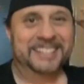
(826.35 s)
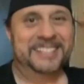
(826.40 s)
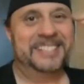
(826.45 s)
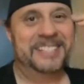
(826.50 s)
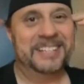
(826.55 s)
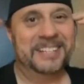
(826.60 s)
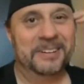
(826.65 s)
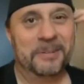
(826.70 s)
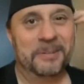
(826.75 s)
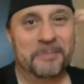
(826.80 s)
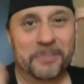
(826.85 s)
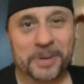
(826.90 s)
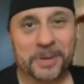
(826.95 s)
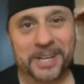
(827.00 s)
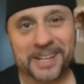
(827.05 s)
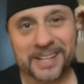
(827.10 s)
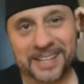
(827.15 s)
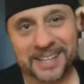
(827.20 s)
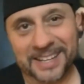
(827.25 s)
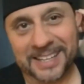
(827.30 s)
So,
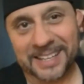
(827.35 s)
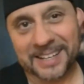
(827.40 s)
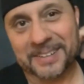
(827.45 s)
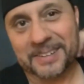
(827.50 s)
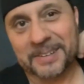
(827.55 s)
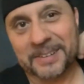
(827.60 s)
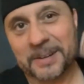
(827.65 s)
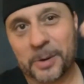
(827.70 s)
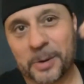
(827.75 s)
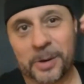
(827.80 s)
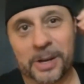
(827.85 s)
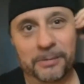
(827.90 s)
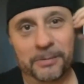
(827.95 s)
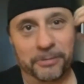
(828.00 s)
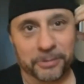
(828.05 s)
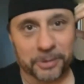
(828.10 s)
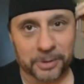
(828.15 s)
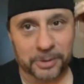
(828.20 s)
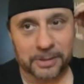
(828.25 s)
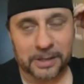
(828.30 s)
but,
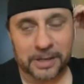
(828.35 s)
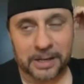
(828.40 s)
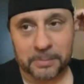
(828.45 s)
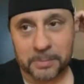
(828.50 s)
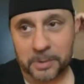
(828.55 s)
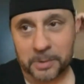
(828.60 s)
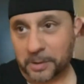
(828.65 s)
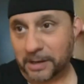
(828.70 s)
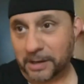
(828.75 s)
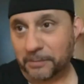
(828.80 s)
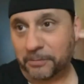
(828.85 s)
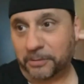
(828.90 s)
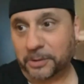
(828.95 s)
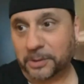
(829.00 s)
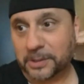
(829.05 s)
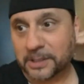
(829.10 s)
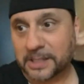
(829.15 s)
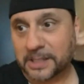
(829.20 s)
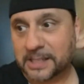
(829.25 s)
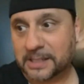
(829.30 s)
grateful. I'm
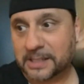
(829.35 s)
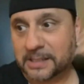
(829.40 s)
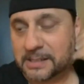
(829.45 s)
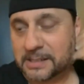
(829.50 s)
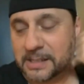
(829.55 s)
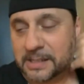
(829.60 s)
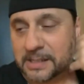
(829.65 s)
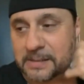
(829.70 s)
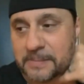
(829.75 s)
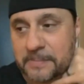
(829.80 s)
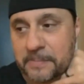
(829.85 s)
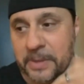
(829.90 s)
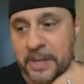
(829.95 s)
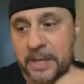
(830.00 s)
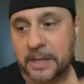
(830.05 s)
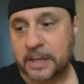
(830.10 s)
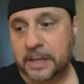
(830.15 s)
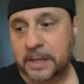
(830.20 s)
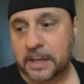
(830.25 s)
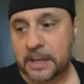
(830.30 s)
grateful. And
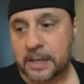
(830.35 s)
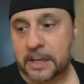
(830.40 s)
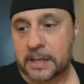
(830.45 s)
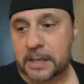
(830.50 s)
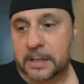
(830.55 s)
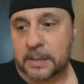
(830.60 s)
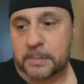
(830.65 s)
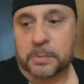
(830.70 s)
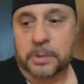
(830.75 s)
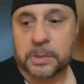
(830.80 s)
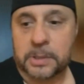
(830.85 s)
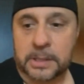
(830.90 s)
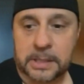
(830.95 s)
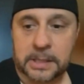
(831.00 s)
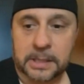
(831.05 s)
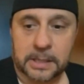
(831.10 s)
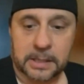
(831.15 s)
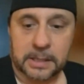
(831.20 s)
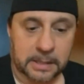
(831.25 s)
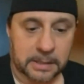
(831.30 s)
I'm
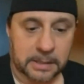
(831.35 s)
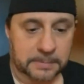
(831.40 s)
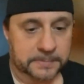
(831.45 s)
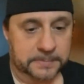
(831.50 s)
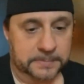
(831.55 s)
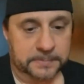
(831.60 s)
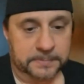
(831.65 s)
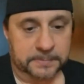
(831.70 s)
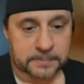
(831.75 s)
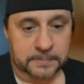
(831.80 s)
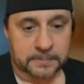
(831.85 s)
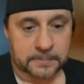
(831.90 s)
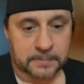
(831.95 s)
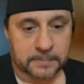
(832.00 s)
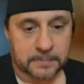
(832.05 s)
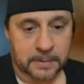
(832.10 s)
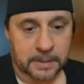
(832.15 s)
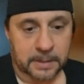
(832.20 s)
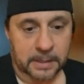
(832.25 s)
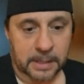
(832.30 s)
really,
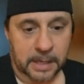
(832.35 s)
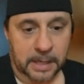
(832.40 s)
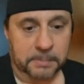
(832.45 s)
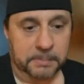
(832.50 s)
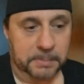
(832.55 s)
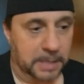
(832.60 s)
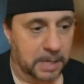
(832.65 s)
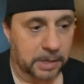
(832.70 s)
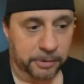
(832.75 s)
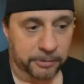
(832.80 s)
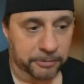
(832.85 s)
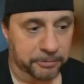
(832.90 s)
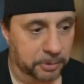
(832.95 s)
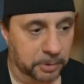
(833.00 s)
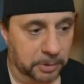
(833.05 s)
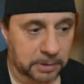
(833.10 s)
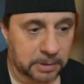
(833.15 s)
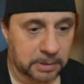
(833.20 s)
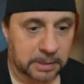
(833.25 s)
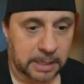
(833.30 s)
I'm
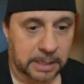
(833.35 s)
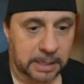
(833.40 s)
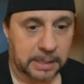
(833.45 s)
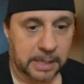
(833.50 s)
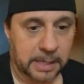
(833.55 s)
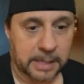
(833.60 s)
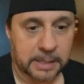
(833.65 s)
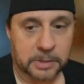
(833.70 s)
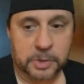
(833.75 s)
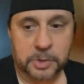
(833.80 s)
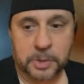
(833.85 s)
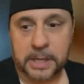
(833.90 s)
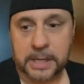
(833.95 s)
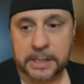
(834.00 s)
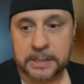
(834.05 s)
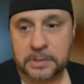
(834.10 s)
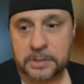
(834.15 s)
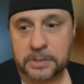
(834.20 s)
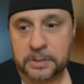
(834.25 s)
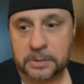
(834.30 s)
careful. I
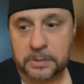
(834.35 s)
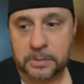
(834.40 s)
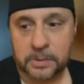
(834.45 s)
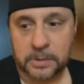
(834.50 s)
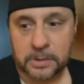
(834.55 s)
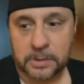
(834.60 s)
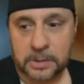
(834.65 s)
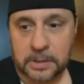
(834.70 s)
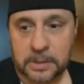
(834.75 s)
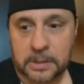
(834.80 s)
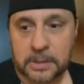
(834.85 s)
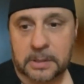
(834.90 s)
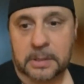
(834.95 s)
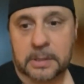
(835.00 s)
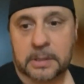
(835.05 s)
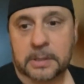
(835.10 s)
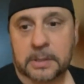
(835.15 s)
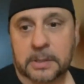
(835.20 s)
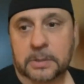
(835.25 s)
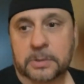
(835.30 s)
try to
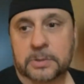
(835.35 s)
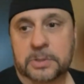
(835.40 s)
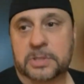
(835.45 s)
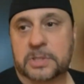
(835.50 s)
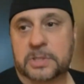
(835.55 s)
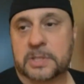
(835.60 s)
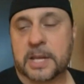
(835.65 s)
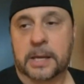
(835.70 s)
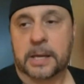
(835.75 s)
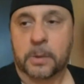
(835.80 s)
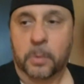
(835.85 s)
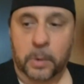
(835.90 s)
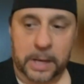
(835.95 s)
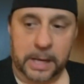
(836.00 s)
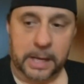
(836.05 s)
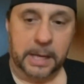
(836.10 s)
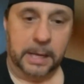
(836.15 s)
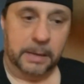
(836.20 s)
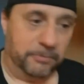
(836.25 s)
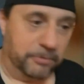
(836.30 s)
stay
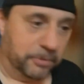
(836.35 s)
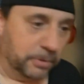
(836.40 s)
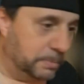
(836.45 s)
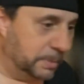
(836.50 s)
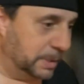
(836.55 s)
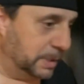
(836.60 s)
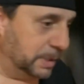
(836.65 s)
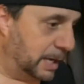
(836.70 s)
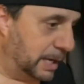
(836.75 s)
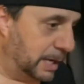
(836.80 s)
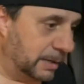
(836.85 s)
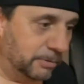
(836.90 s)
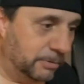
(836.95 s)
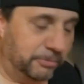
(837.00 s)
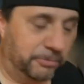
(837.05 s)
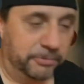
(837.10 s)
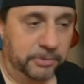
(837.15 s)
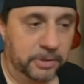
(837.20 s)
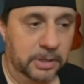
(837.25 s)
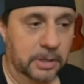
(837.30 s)
away from a lot
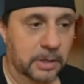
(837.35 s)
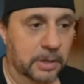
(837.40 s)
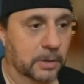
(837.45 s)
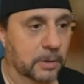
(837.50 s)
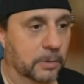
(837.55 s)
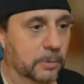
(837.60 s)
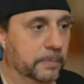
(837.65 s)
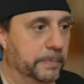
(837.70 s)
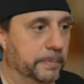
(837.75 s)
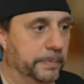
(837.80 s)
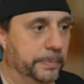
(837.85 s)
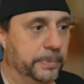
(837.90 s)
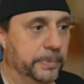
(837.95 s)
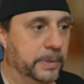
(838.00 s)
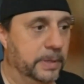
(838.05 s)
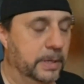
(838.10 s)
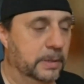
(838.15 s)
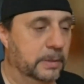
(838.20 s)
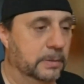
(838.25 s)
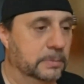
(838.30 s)
of,
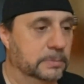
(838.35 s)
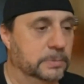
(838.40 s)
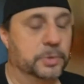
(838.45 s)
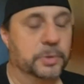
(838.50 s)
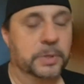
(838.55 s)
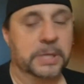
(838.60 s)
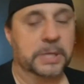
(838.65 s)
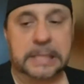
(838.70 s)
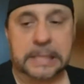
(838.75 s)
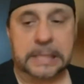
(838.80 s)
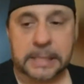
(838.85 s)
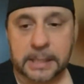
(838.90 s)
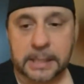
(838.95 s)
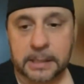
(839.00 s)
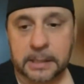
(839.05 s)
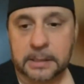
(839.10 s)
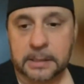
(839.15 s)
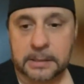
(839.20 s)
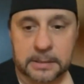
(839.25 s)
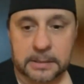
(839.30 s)

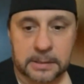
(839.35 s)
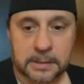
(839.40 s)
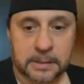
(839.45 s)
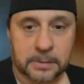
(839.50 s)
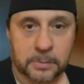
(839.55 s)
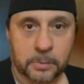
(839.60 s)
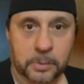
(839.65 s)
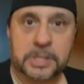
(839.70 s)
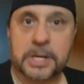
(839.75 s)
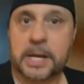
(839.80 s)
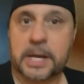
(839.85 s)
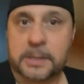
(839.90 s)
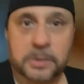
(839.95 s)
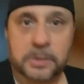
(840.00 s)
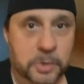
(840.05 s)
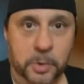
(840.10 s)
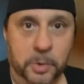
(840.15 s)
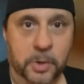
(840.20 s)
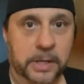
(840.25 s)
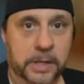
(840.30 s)
drinking, which I
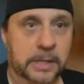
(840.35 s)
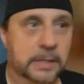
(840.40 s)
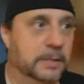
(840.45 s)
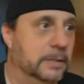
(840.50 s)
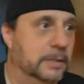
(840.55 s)
enjoy.